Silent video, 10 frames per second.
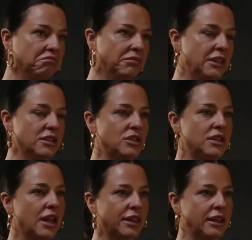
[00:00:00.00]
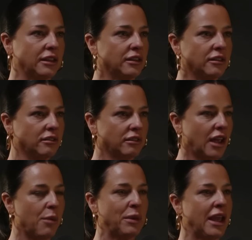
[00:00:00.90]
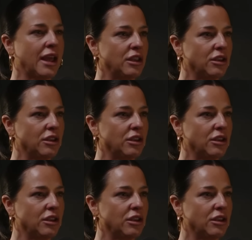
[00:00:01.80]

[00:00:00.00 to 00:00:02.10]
there's nothing coming at you.